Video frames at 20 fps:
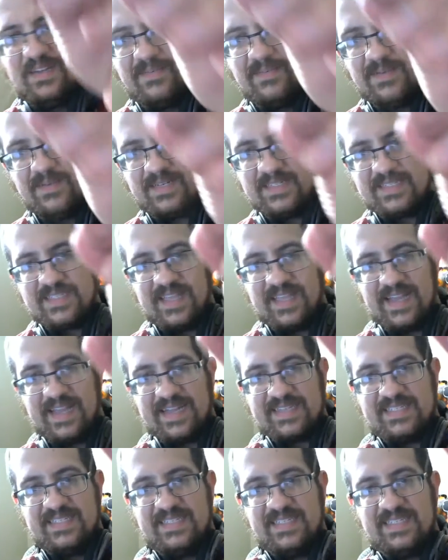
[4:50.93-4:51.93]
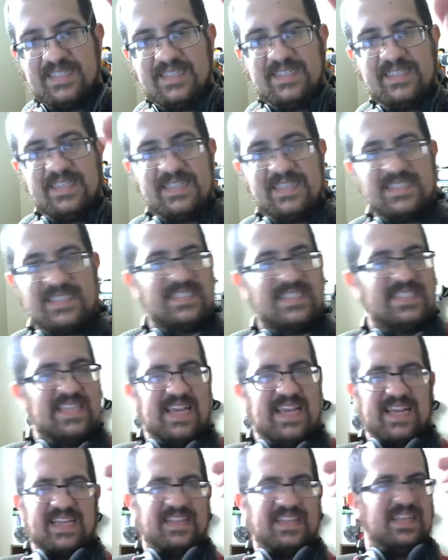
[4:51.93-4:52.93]
What is that? That's
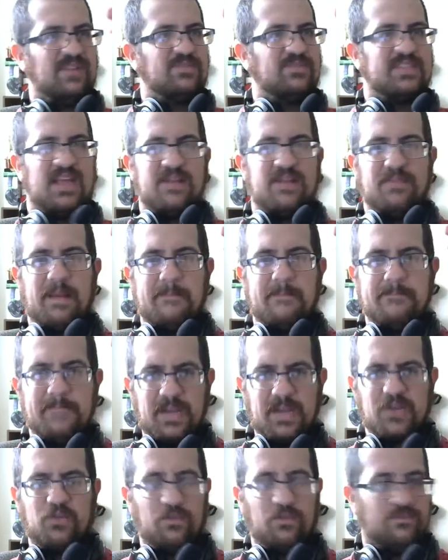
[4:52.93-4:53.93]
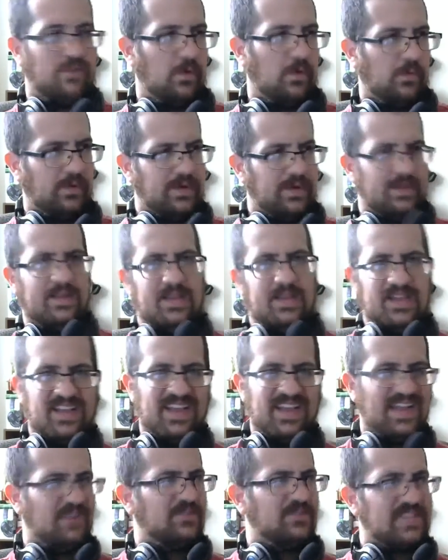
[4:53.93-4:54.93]
sick. That was on my microphone,
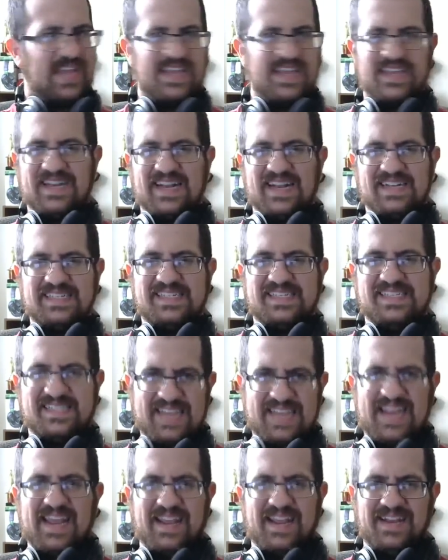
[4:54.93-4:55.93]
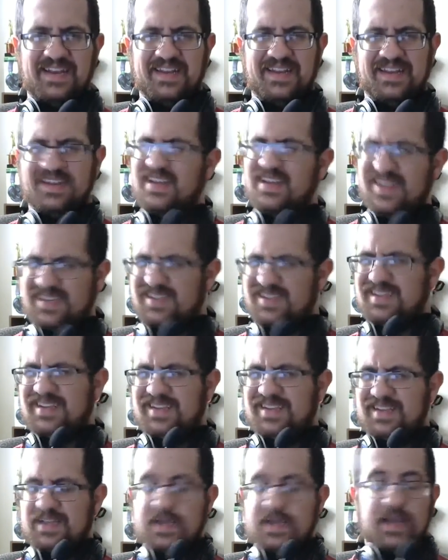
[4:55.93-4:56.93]
and it was hanging on a stand.
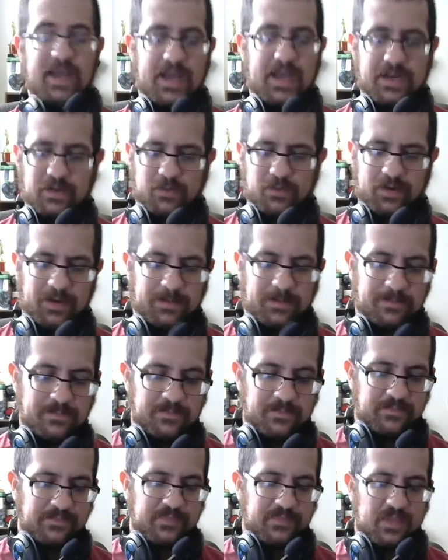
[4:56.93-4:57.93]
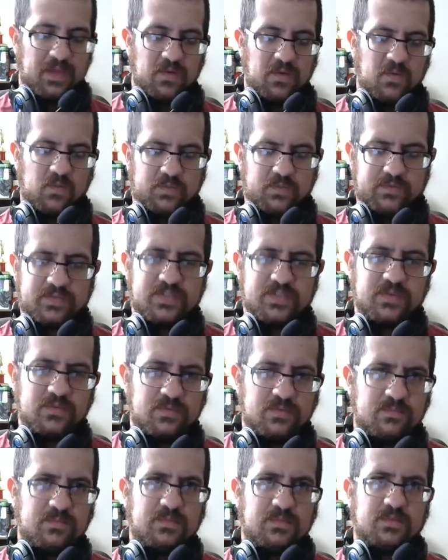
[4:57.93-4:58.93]
Anyway,
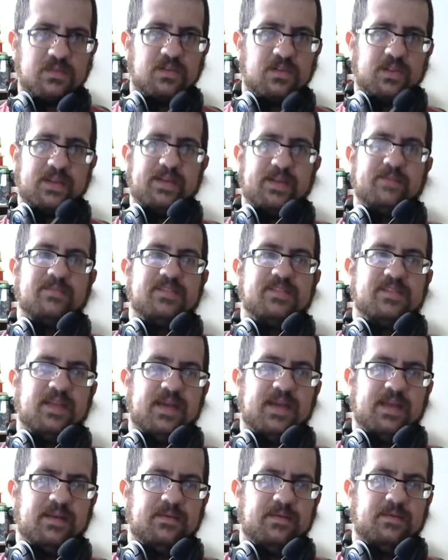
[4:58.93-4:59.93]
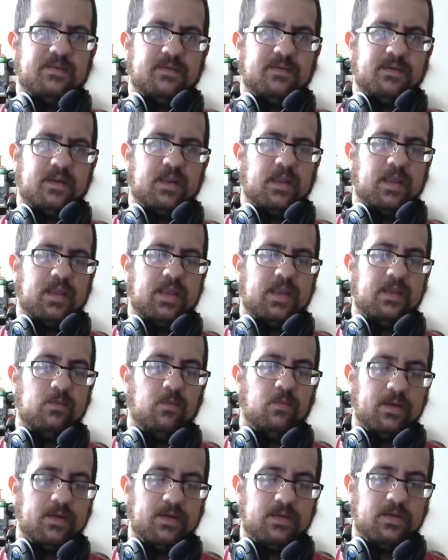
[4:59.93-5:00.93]
Russo claims that he
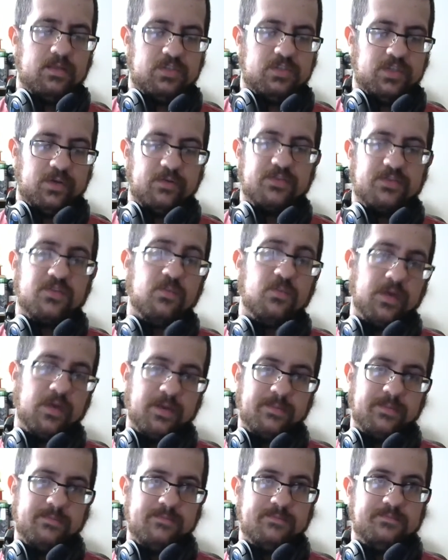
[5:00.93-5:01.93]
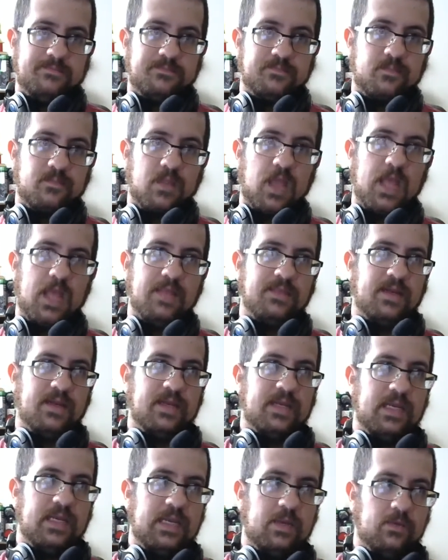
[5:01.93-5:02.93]
wanted Jarrett to win, and
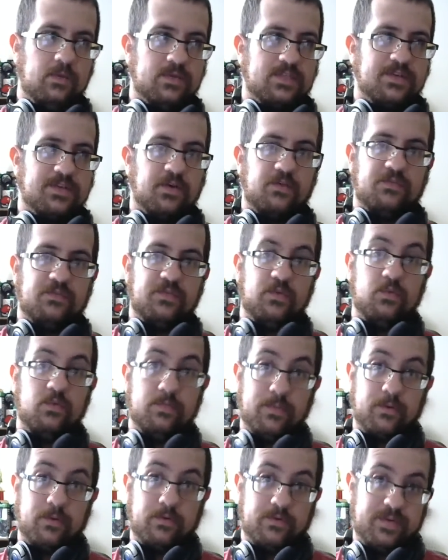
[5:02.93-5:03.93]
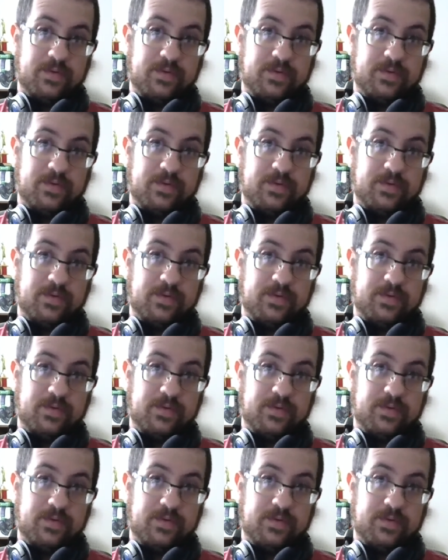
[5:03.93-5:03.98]
then he would start a feud with Booker